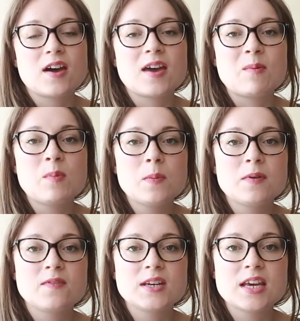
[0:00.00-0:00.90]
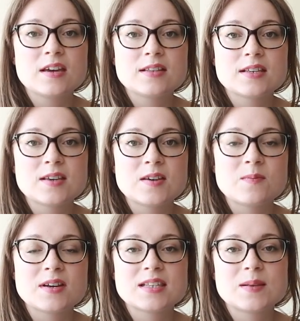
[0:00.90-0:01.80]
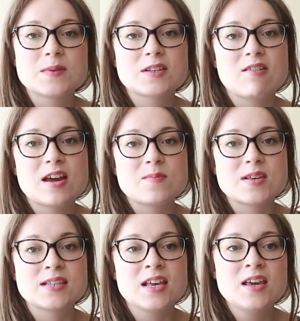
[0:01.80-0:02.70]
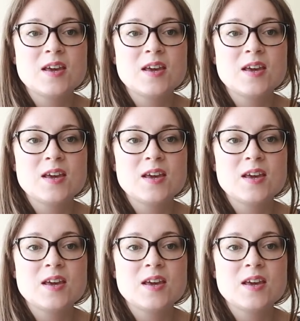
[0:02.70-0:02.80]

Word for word: I pop a video to my subscribers